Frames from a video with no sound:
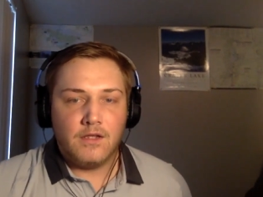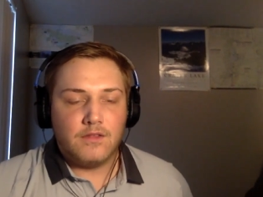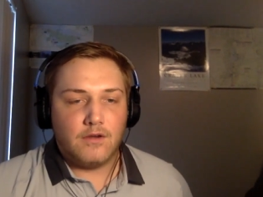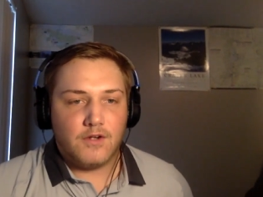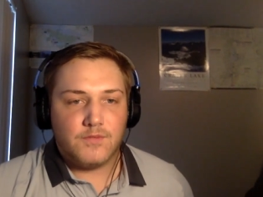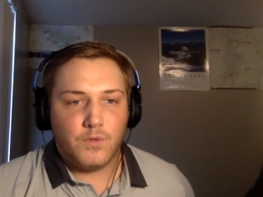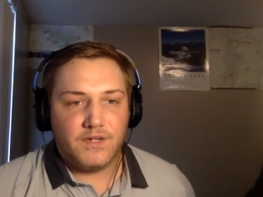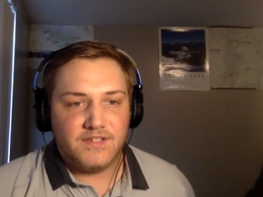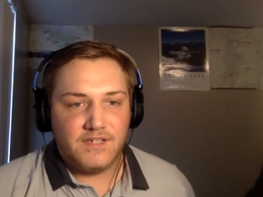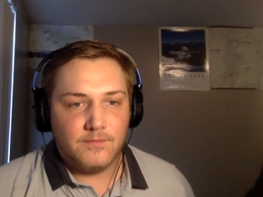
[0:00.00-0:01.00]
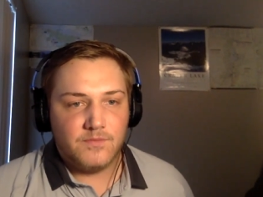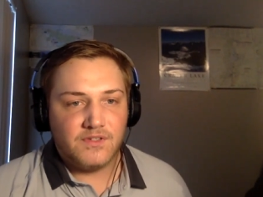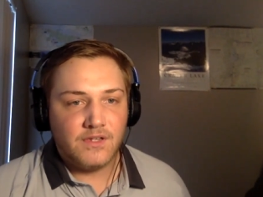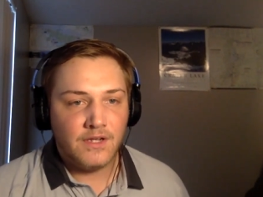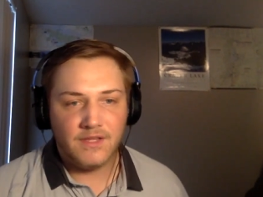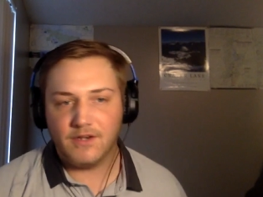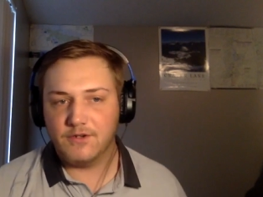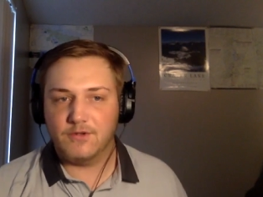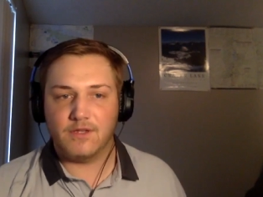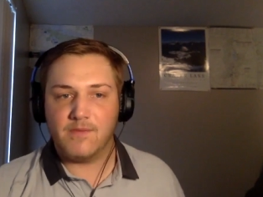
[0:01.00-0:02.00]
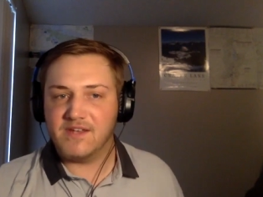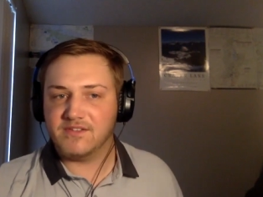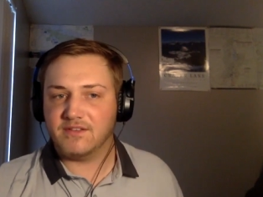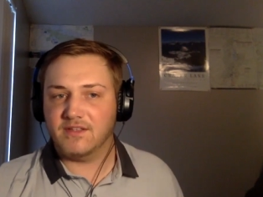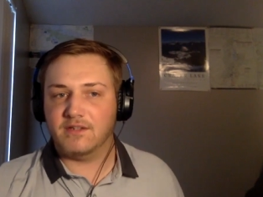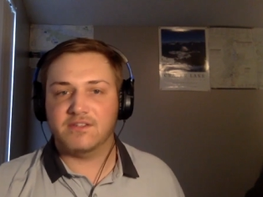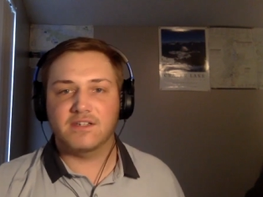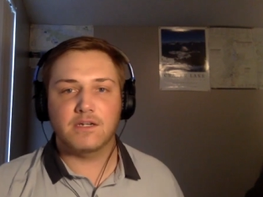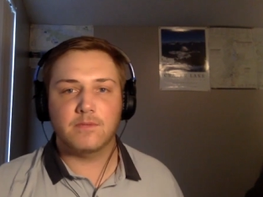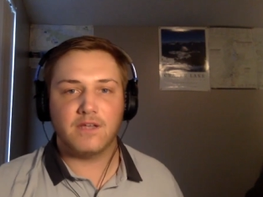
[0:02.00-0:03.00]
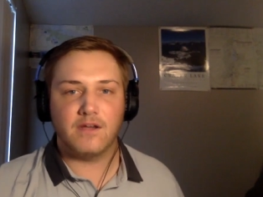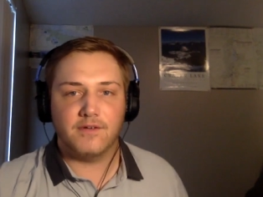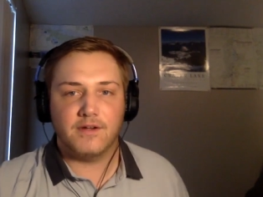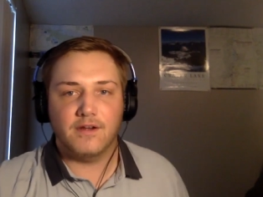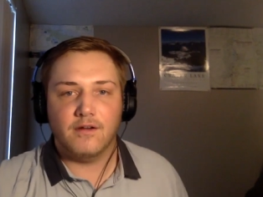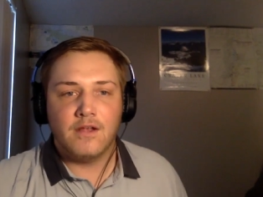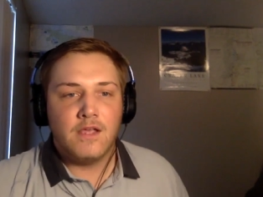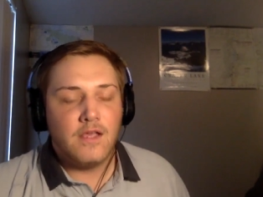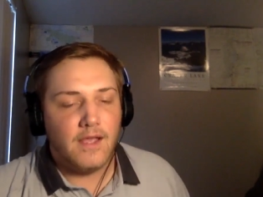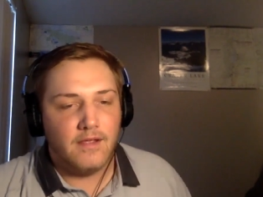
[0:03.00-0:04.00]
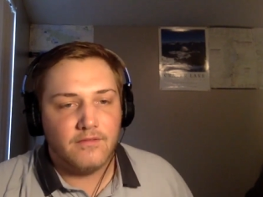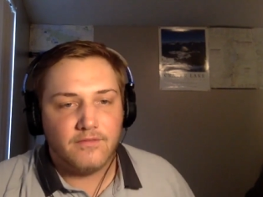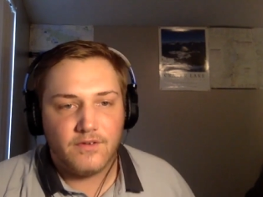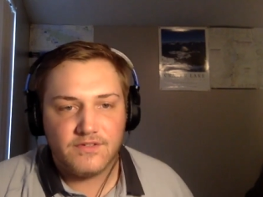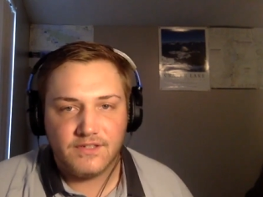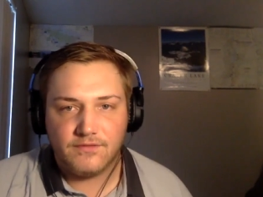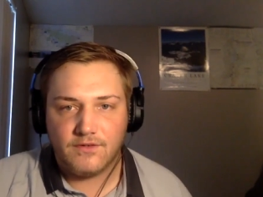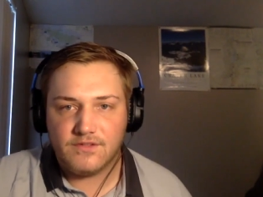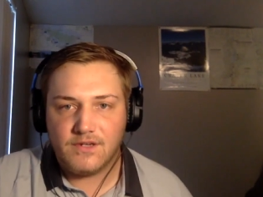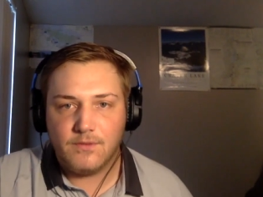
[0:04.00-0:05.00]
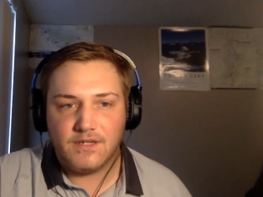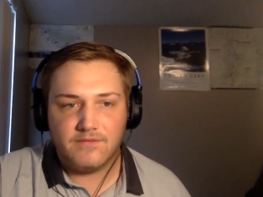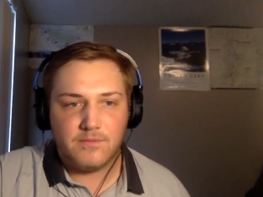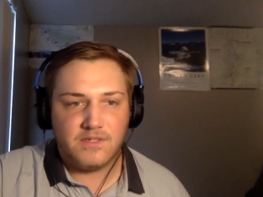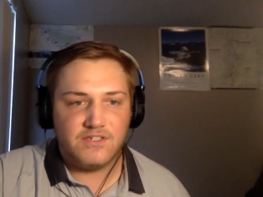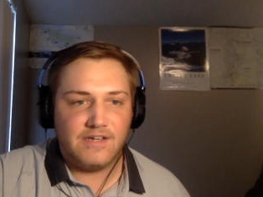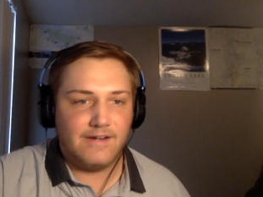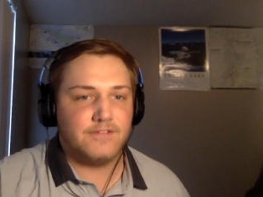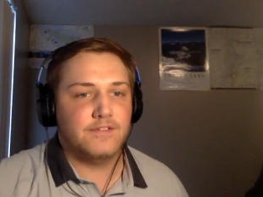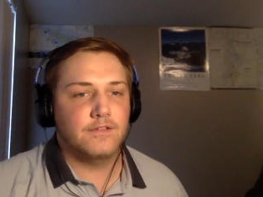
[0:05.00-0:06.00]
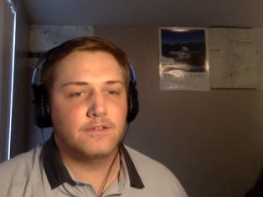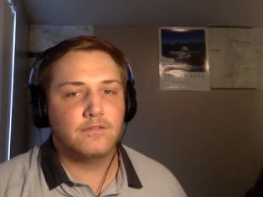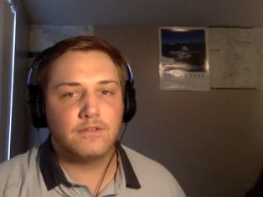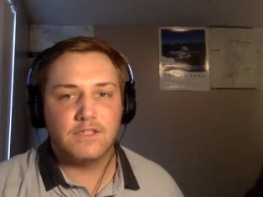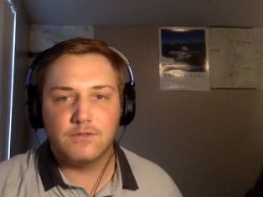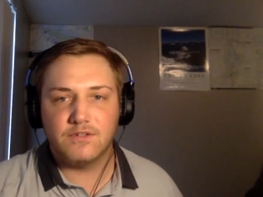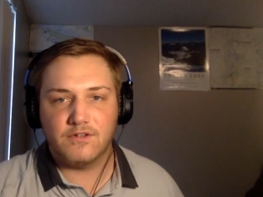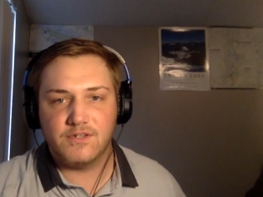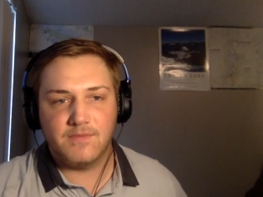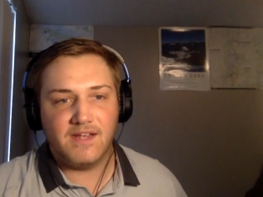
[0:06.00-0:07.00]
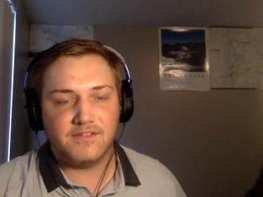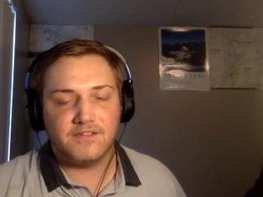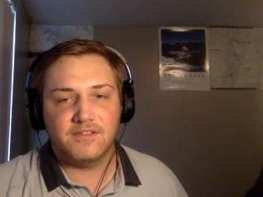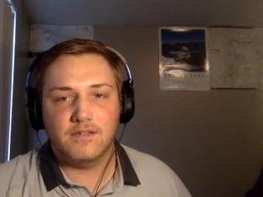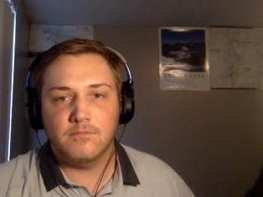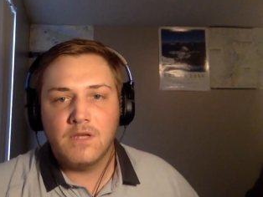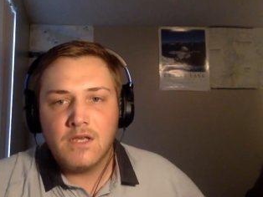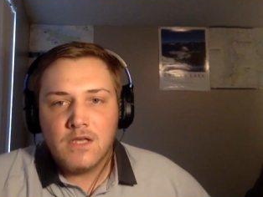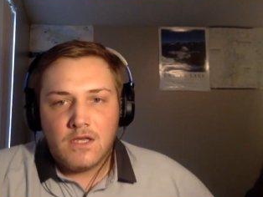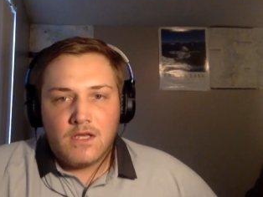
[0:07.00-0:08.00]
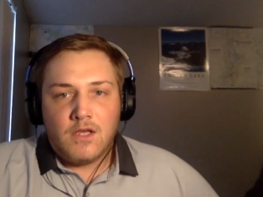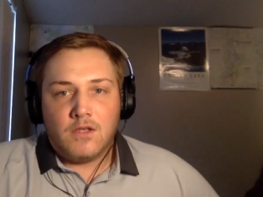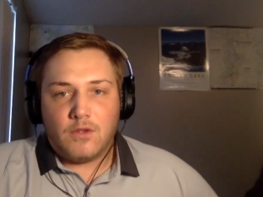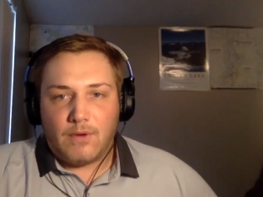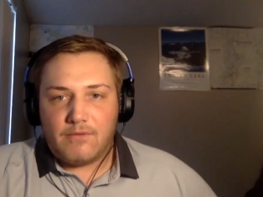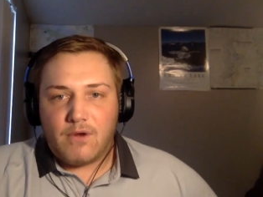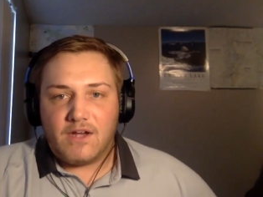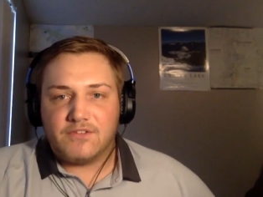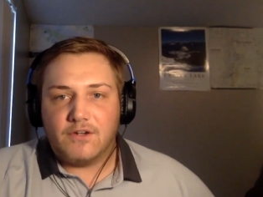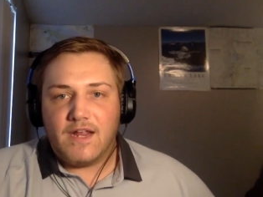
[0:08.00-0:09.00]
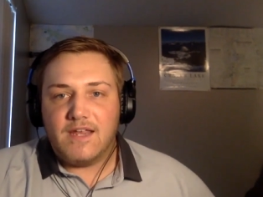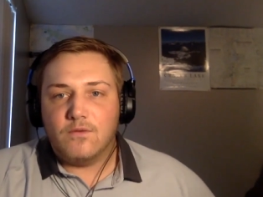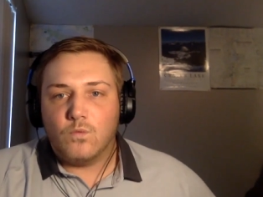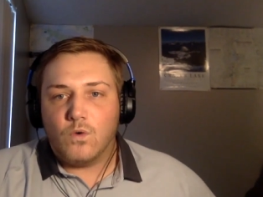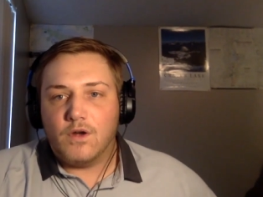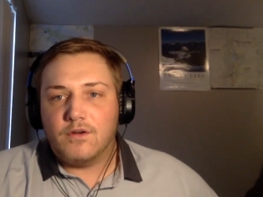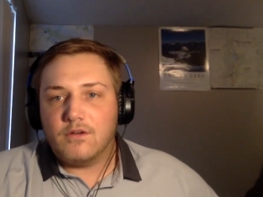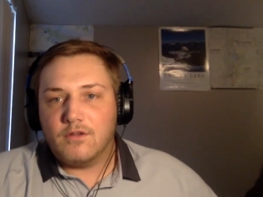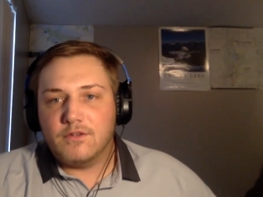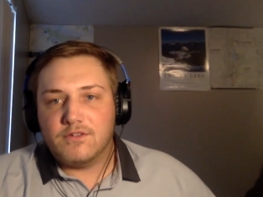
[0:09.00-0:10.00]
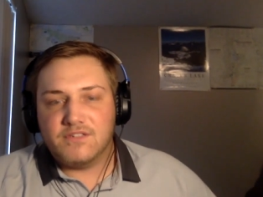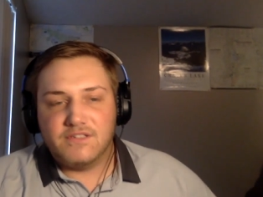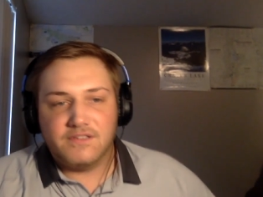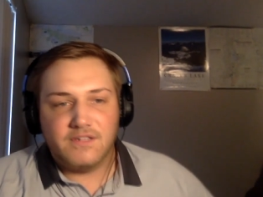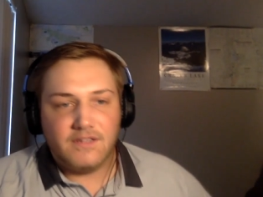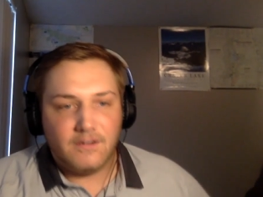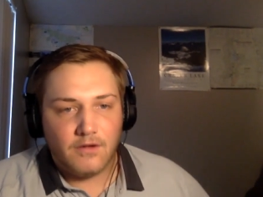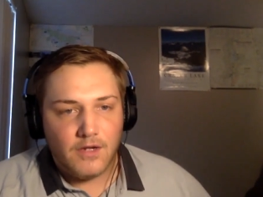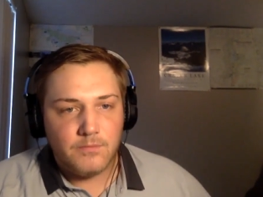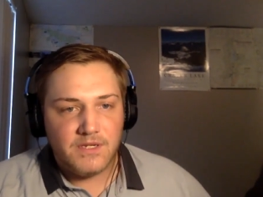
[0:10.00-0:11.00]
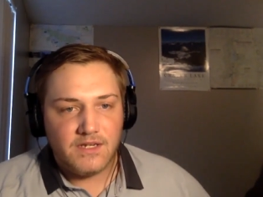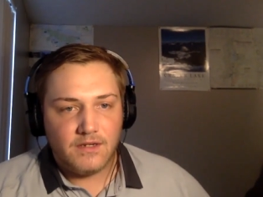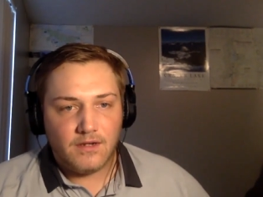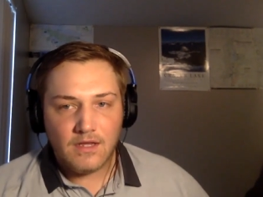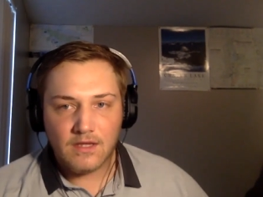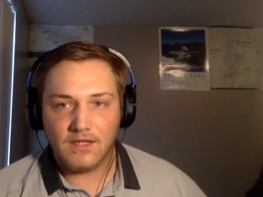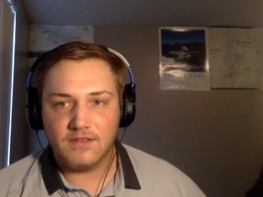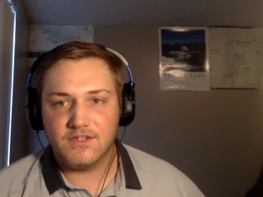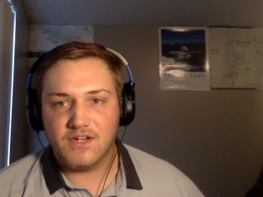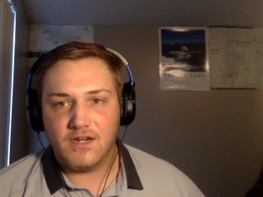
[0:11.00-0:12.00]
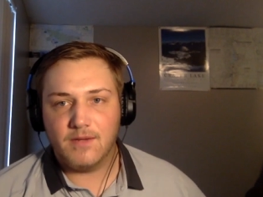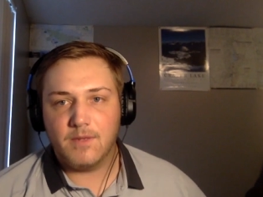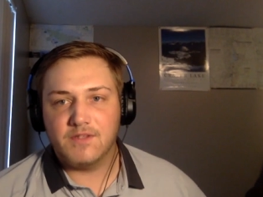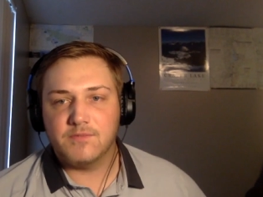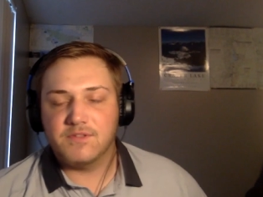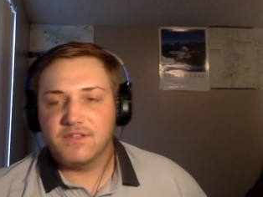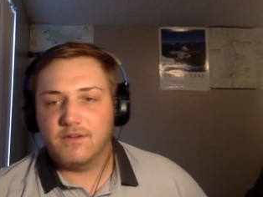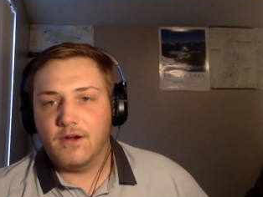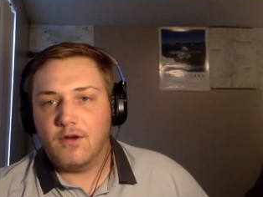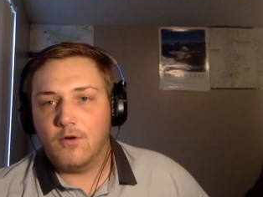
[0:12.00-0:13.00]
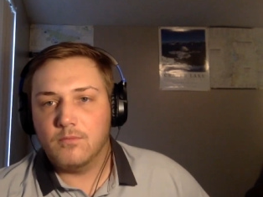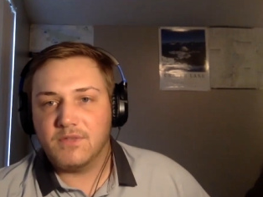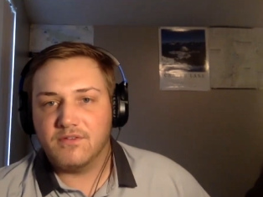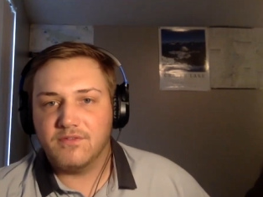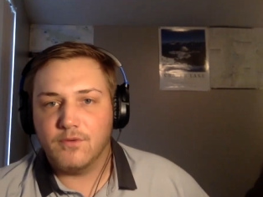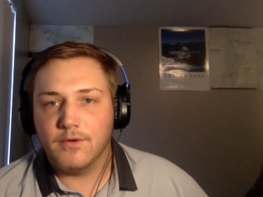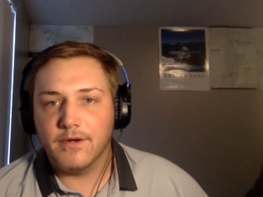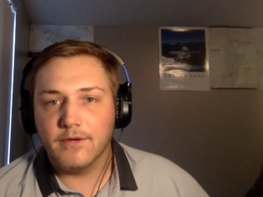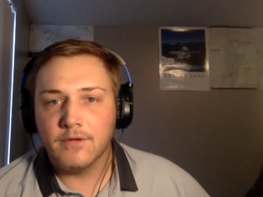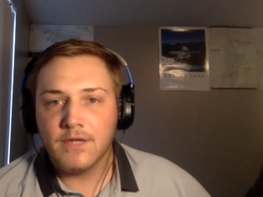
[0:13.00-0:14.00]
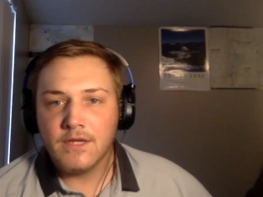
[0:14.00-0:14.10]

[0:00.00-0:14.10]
there are sporting teams that are doing amazing things that need to be covered here. And first things first, I want to give a big shout out to the Utah gymnastics team. The Red Rocks are 8-1 on their season, and they're unbeaten in the John M. Huntsman Center at home. They're 4-0.